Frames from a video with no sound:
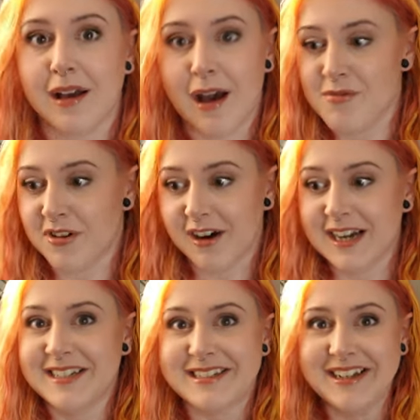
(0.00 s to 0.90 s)
I'm all
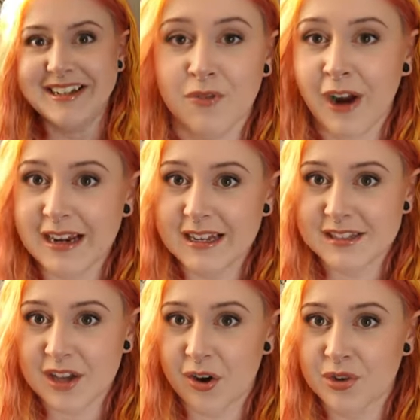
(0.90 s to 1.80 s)
right. Right, let's
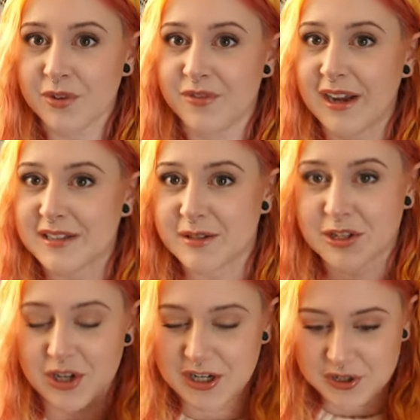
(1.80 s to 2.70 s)
get on to advice. I'm going
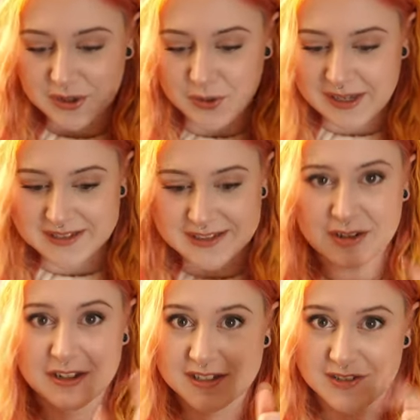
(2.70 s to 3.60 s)
to try and do it quick and snappy
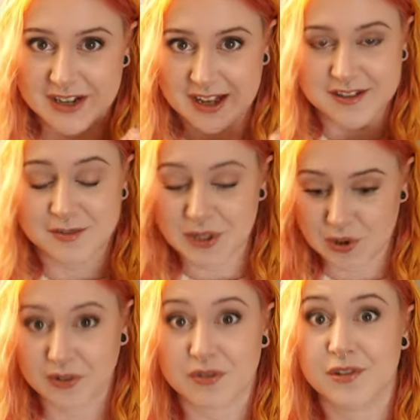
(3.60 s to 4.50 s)
because I realise I've been
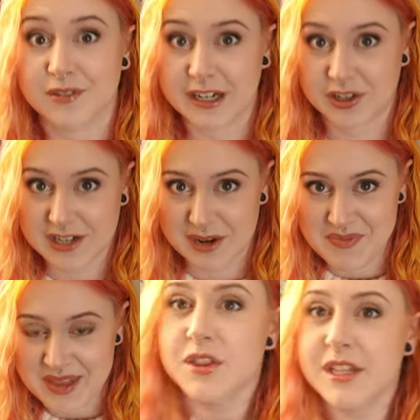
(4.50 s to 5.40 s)
talking for a really long
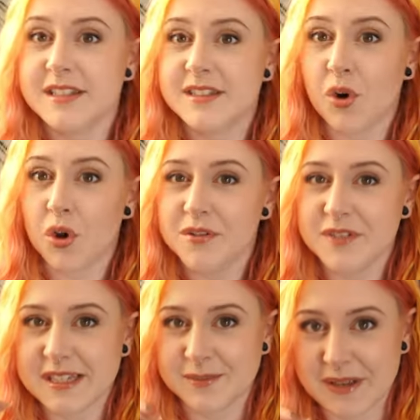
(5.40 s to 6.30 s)
time. All of
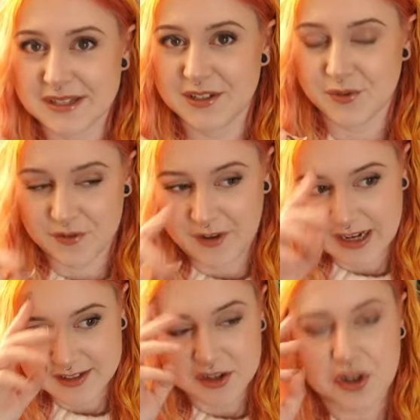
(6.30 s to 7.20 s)
these pieces of
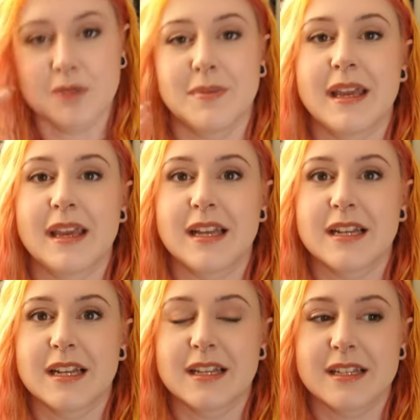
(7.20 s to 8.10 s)
advice are going to be,
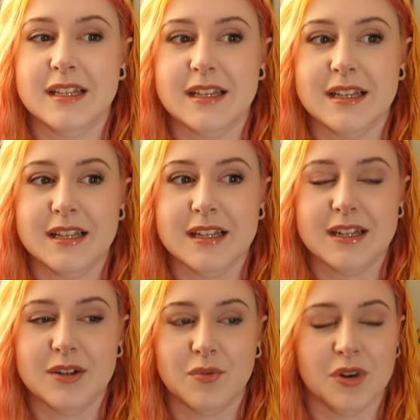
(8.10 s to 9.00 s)

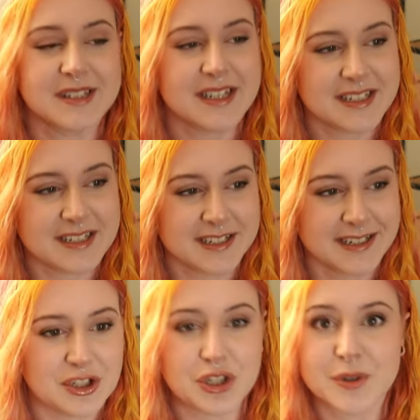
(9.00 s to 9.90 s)
what is it?
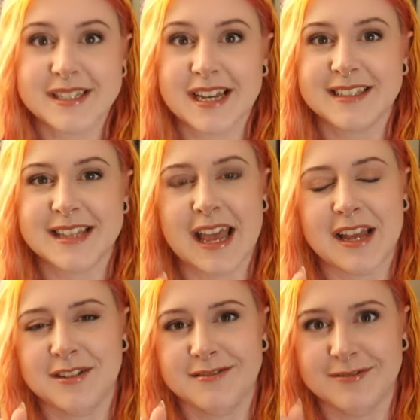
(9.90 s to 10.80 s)
Do as I
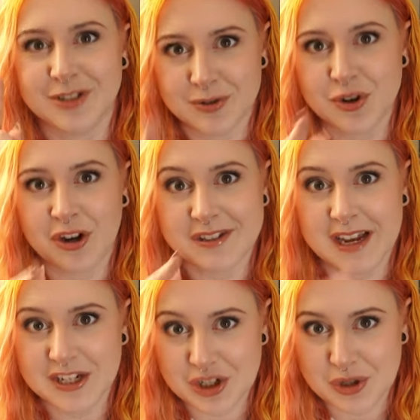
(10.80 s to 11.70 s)
say, do not as
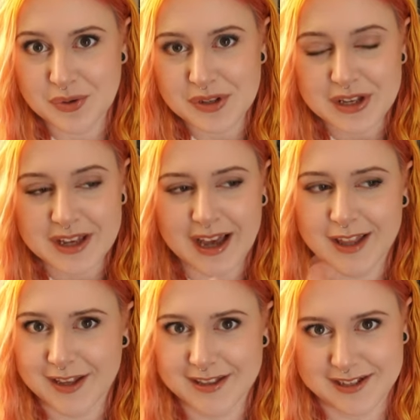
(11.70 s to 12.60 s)
I do. I
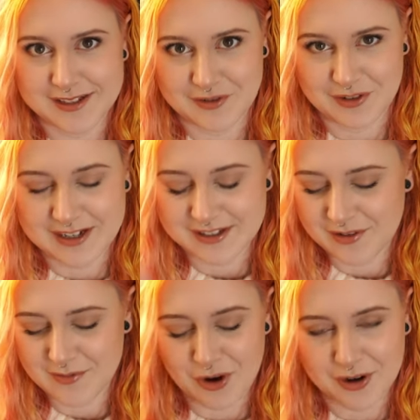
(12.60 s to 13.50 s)
think that's the phrase. If
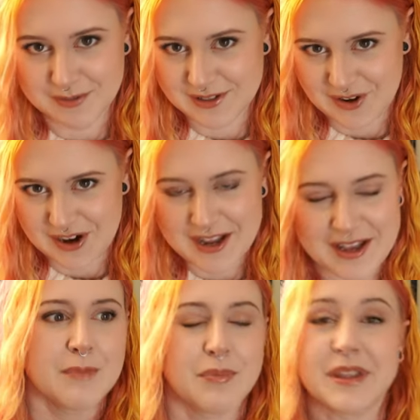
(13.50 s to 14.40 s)
I'm wrong, I'm sorry.
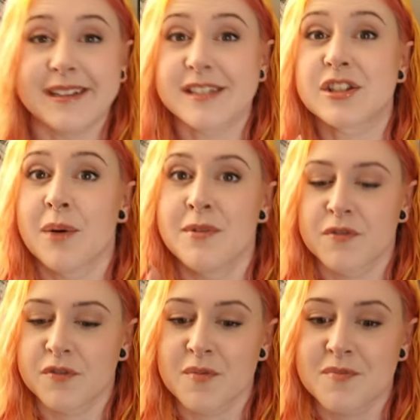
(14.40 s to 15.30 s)
But this is coming
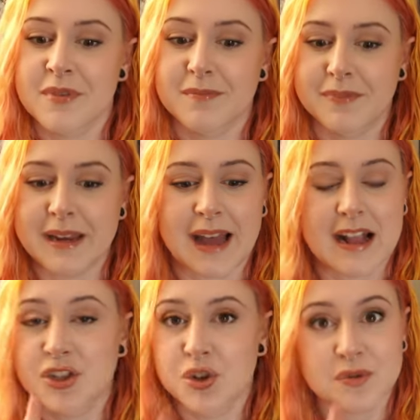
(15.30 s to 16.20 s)
from being
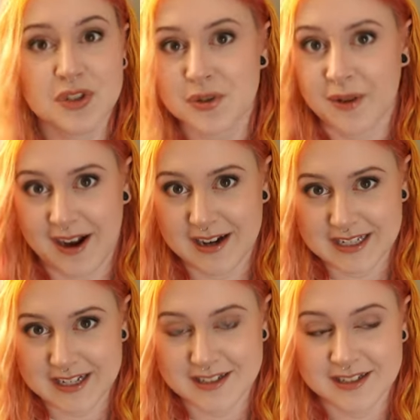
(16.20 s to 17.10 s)
like, don't do what I
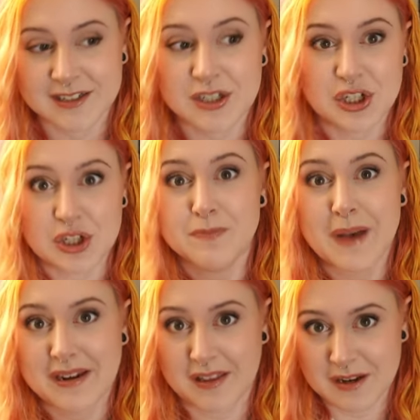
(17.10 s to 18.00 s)
did. Do
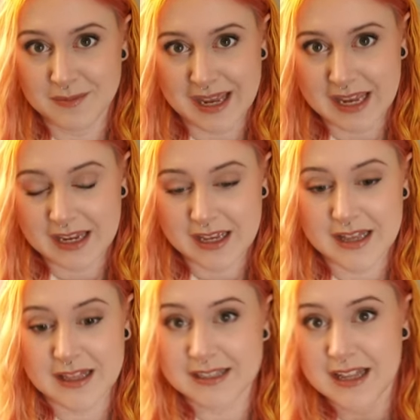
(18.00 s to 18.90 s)
better than me in
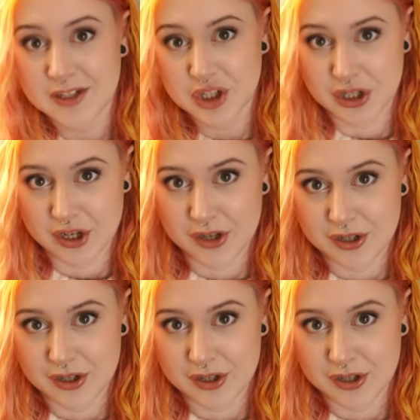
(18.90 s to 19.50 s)
this last year.